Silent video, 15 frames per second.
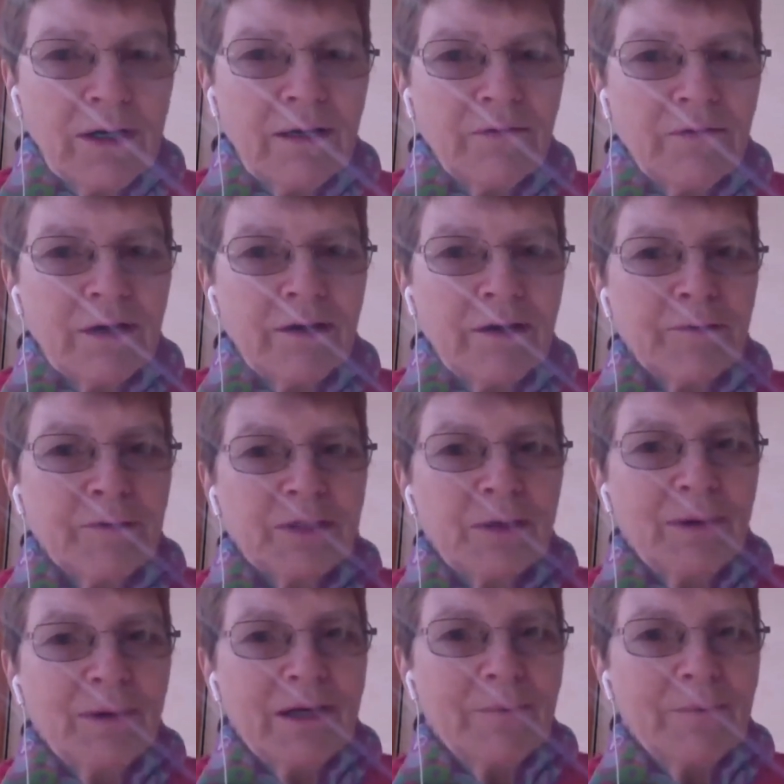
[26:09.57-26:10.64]
even if
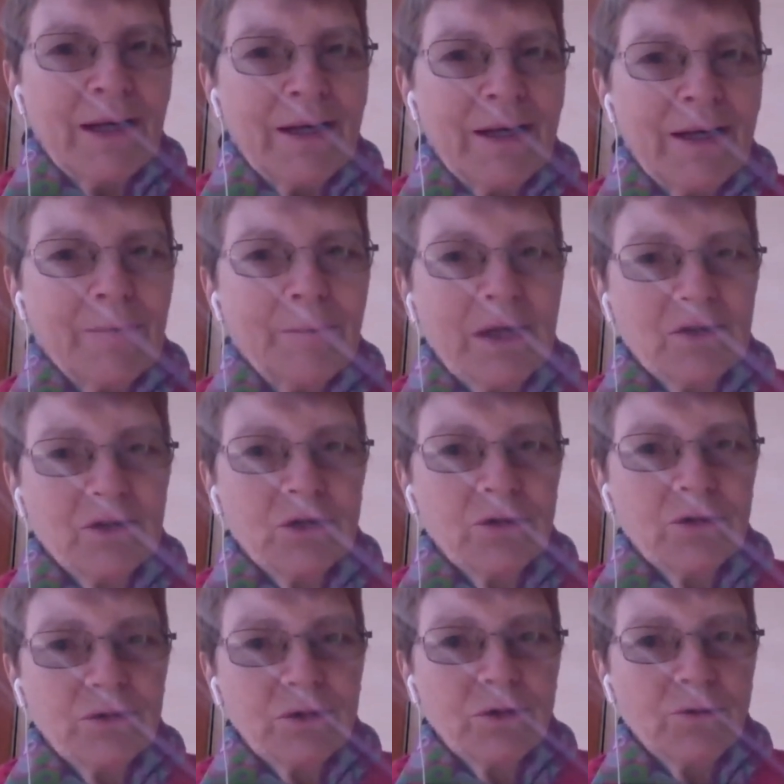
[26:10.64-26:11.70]
somebody may not be
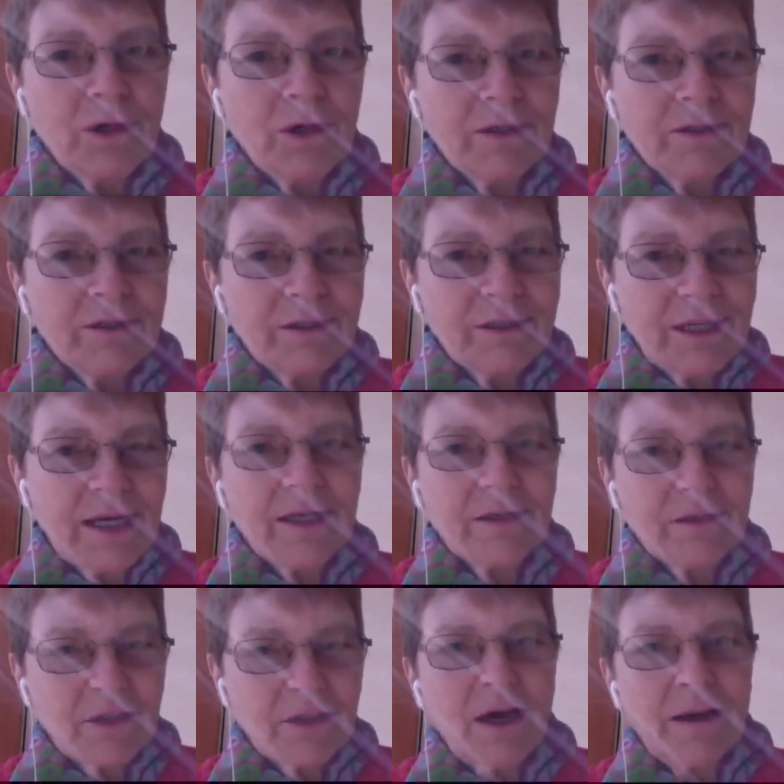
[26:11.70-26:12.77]
attuned to want to take
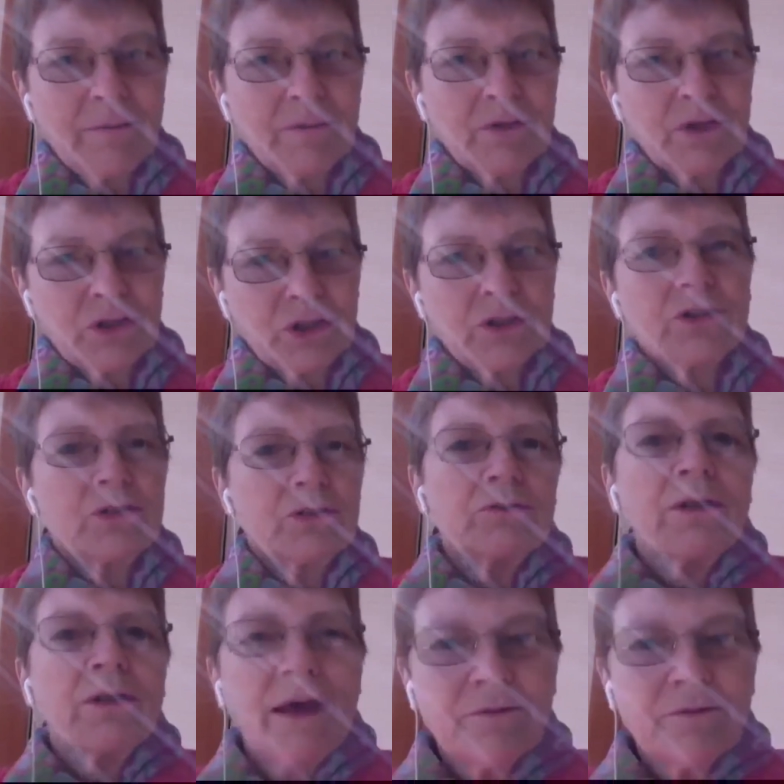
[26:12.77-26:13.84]
the time to just
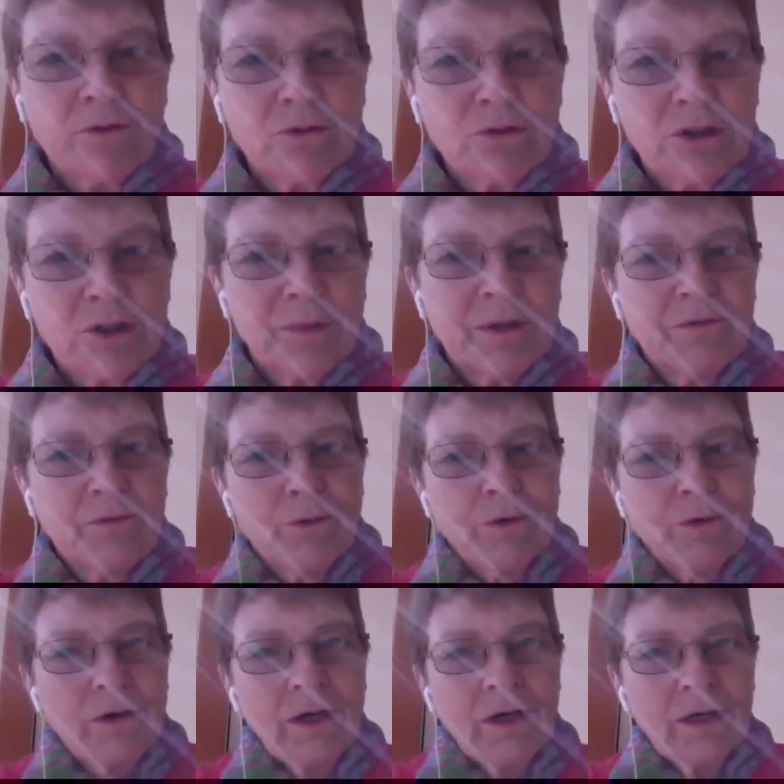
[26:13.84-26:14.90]
do that first
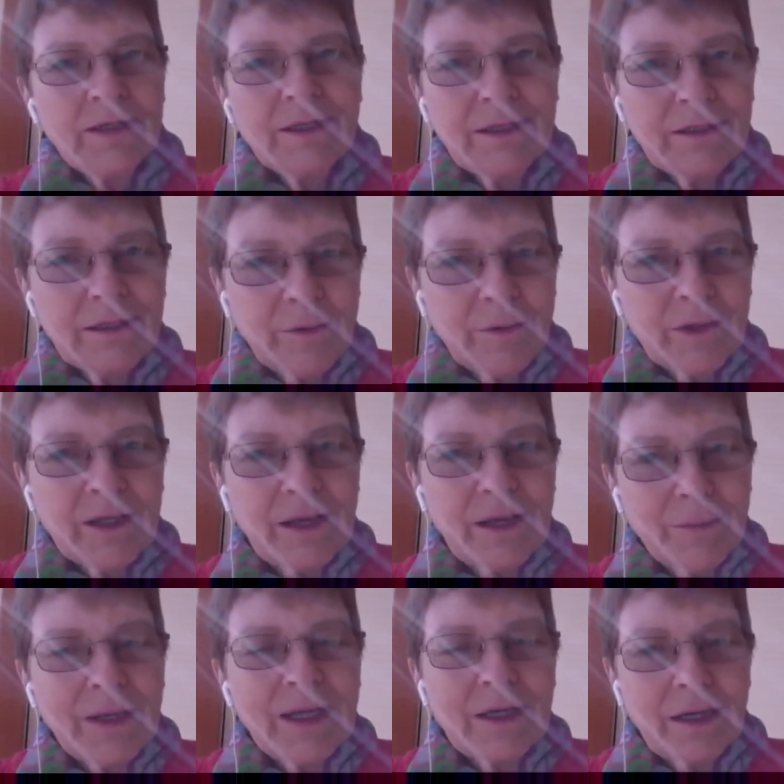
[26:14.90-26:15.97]
before dealing with the
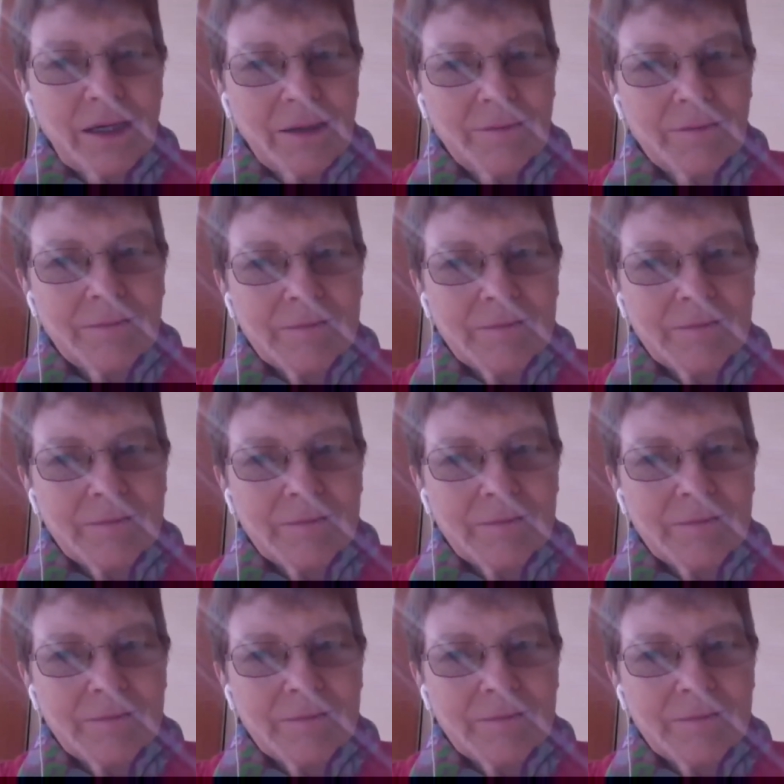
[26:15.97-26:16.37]
immediate.